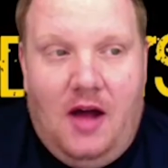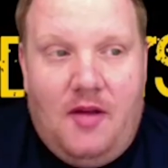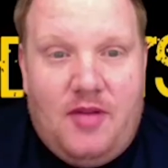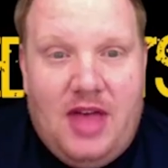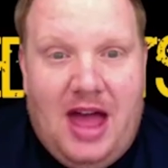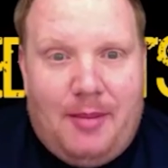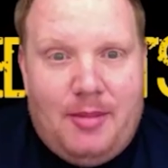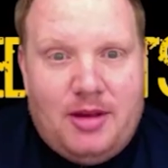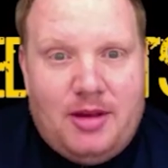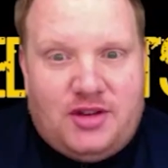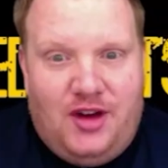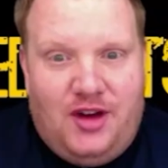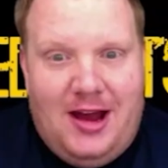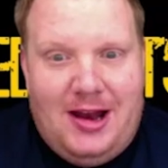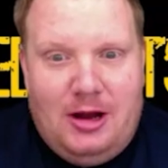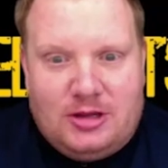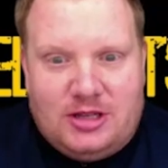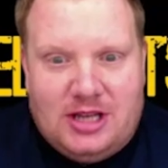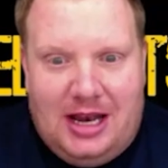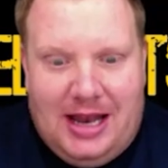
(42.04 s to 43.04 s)
The atmosphere
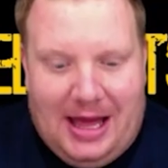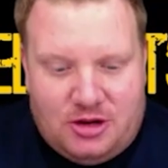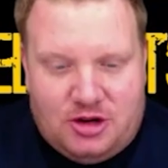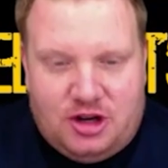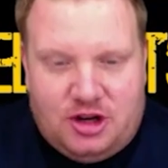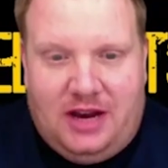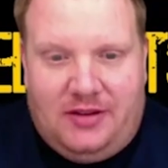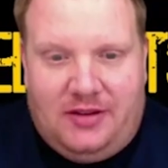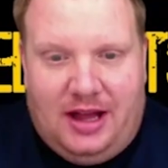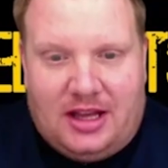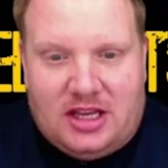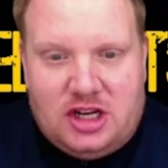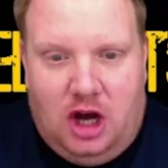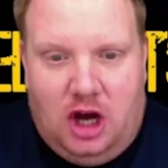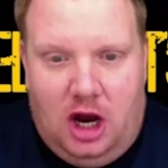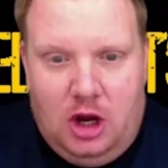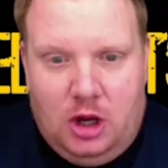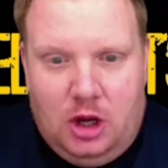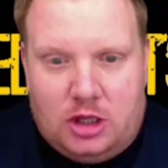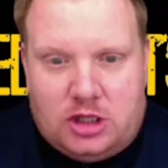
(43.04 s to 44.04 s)
looked electric in there tonight.
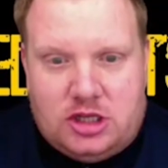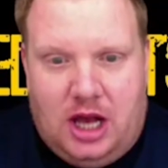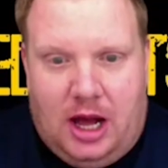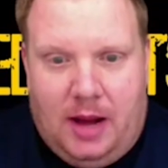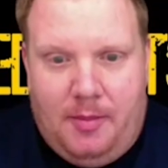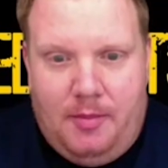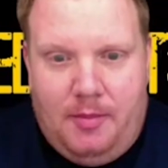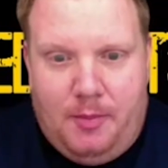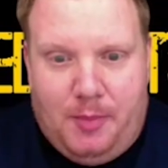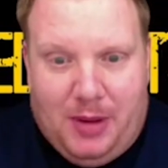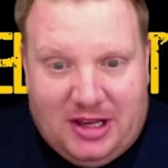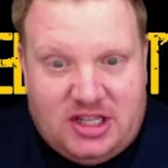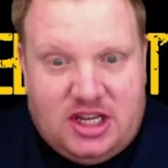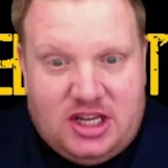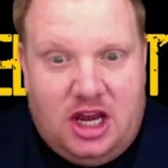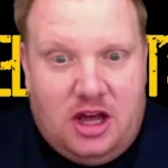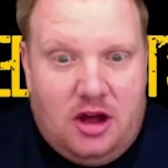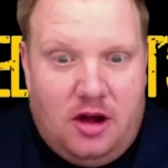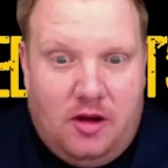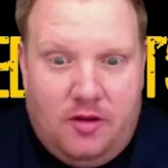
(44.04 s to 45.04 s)
It looked
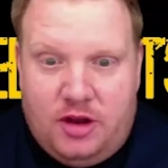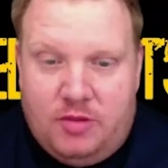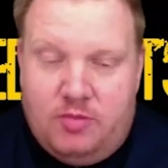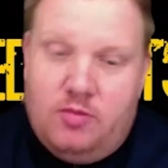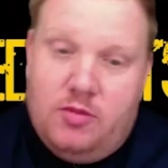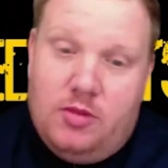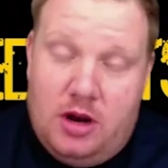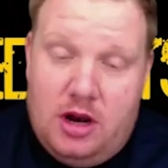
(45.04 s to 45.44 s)
busier than